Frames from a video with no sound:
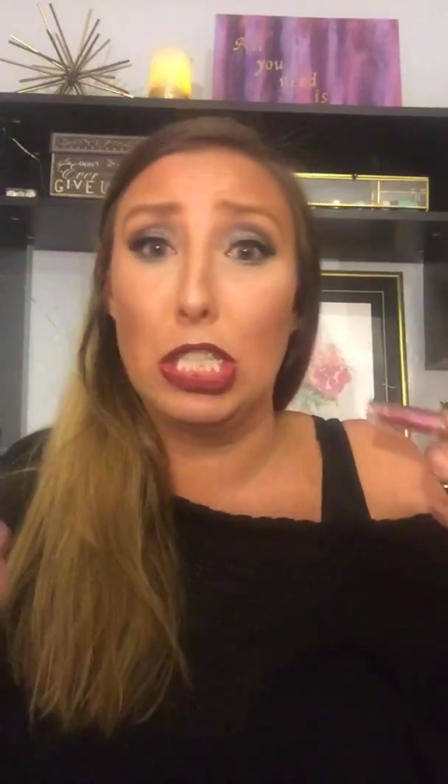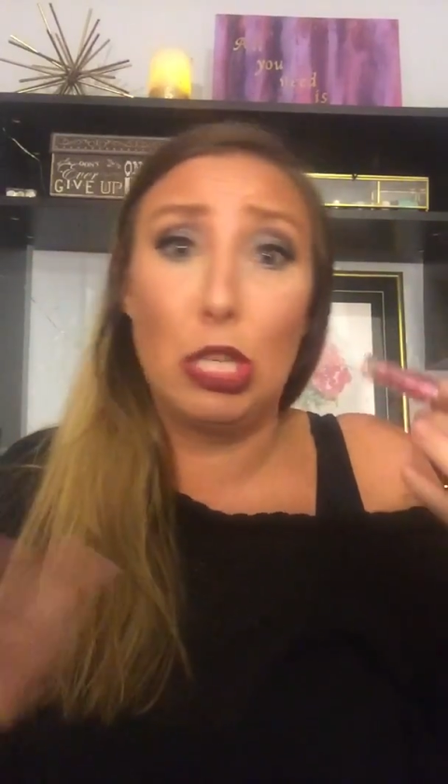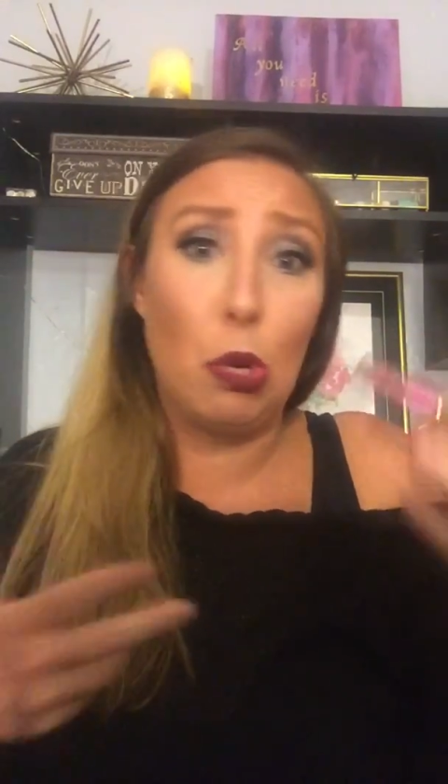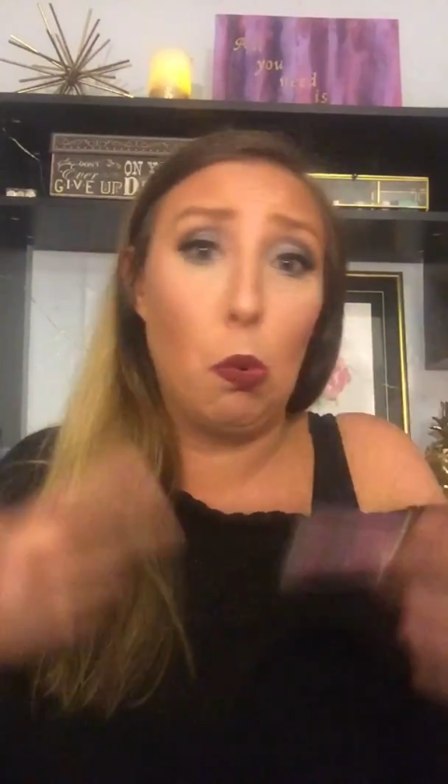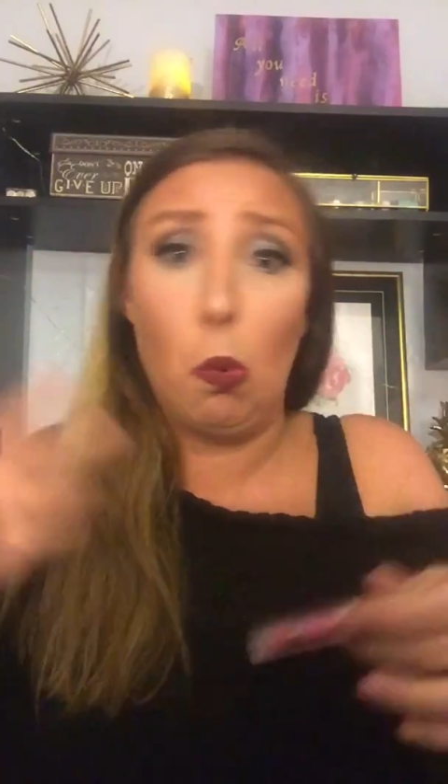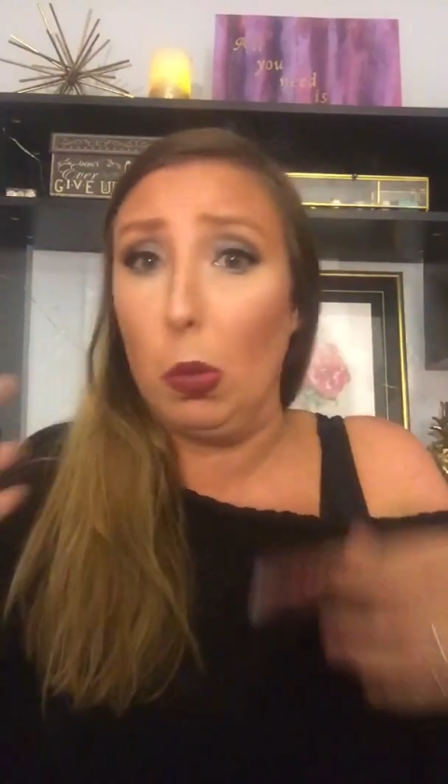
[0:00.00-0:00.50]

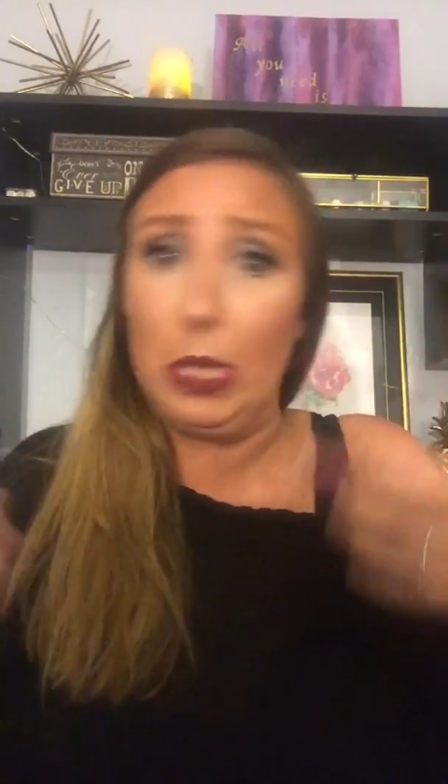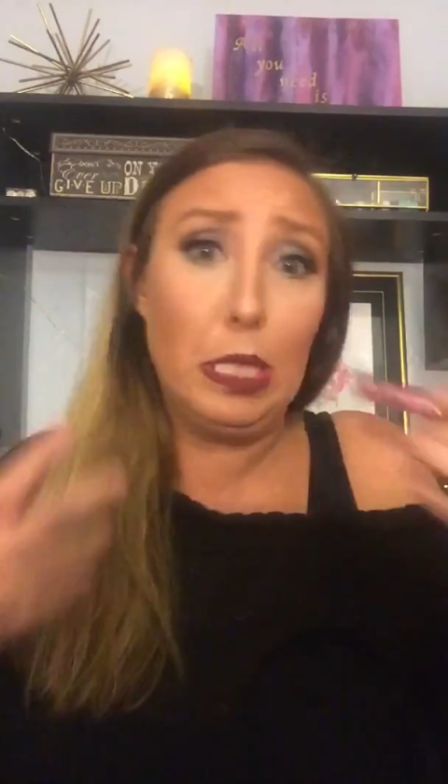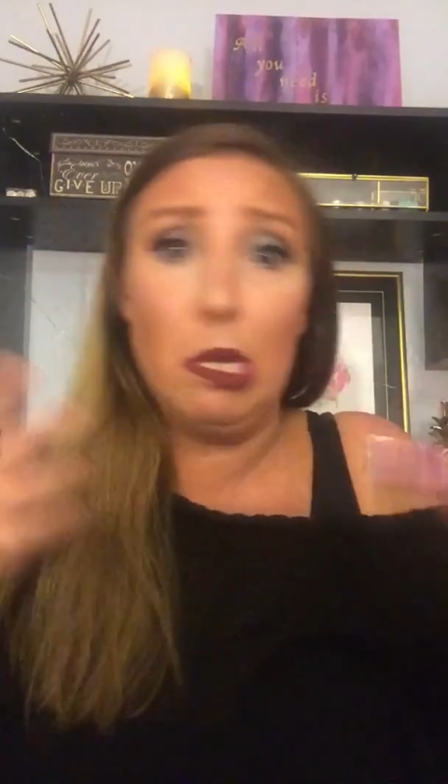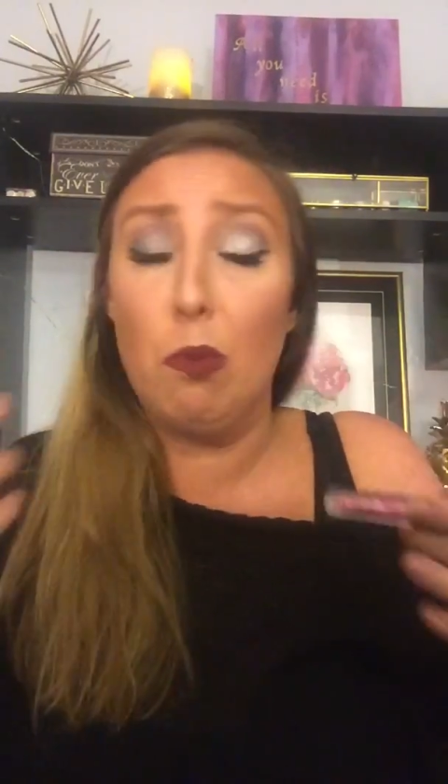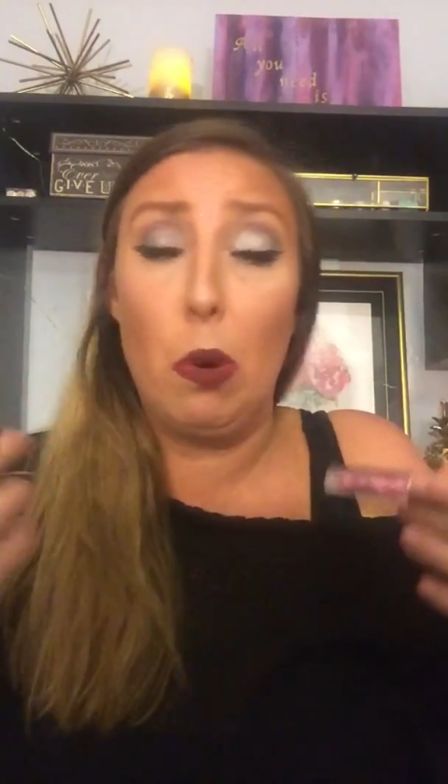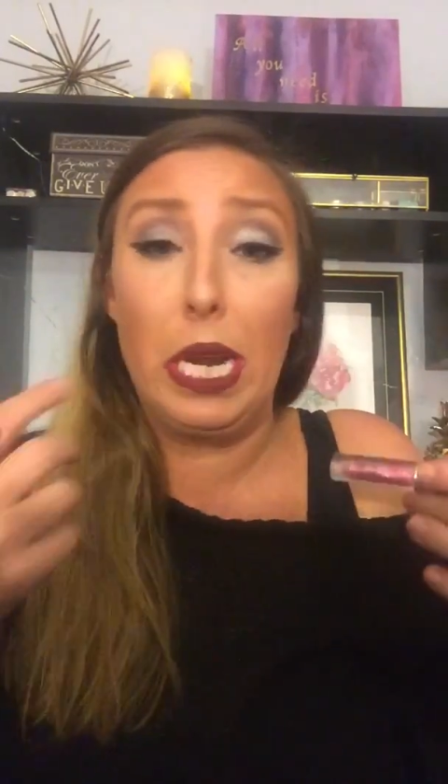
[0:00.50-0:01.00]
so what's
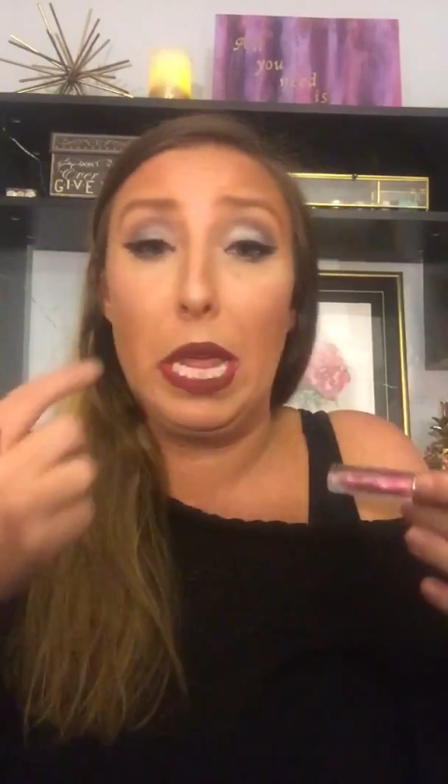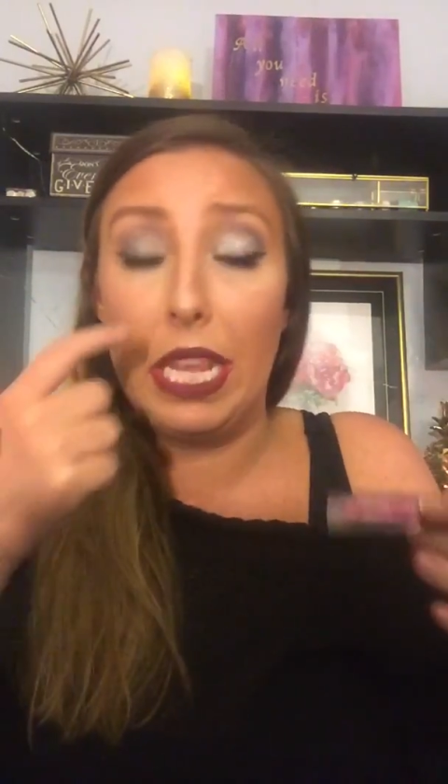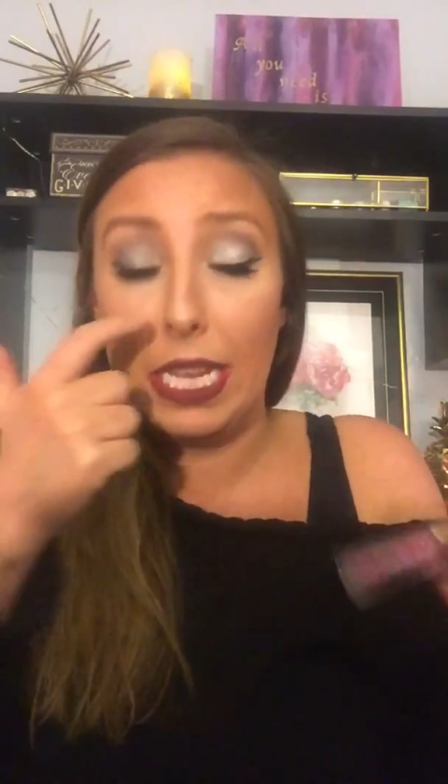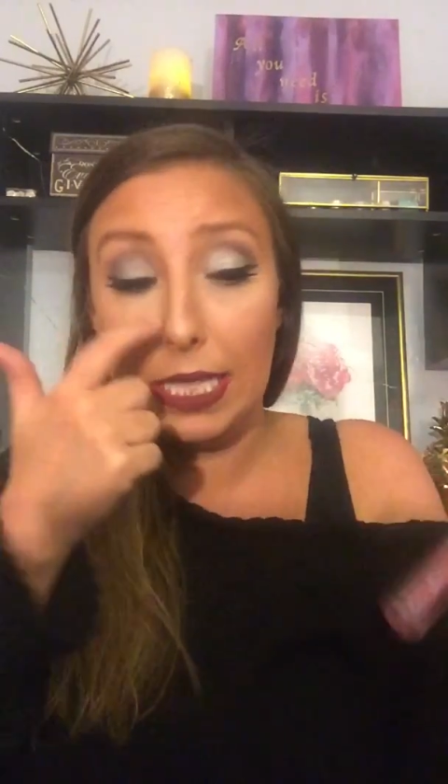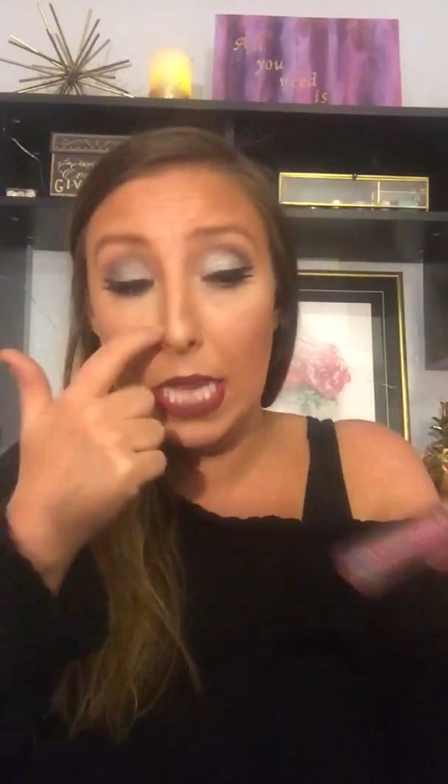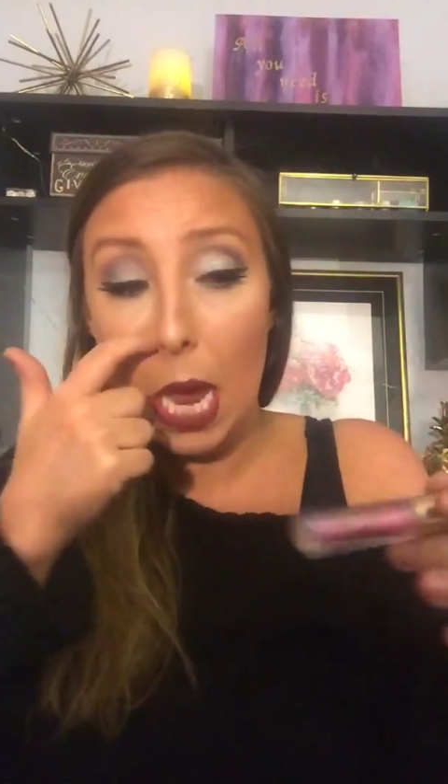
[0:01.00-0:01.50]
the point of
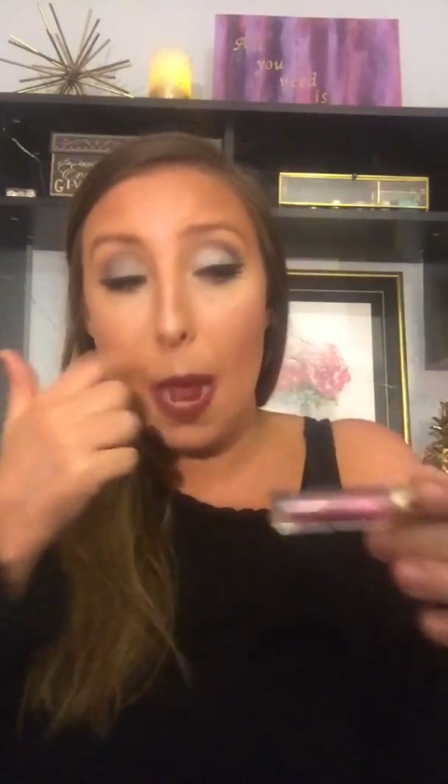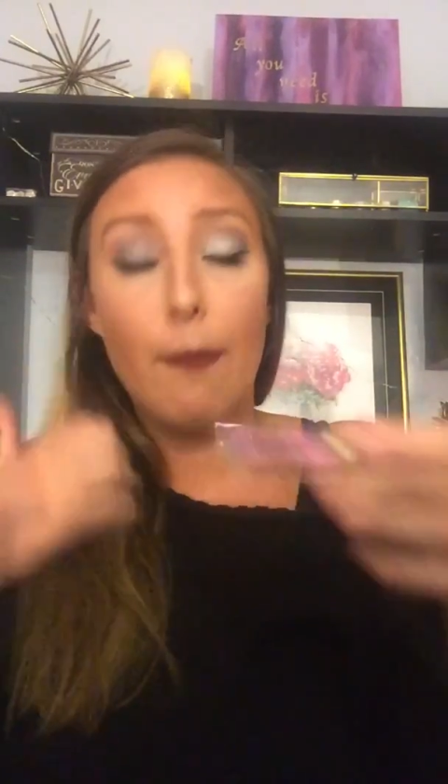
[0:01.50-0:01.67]
this?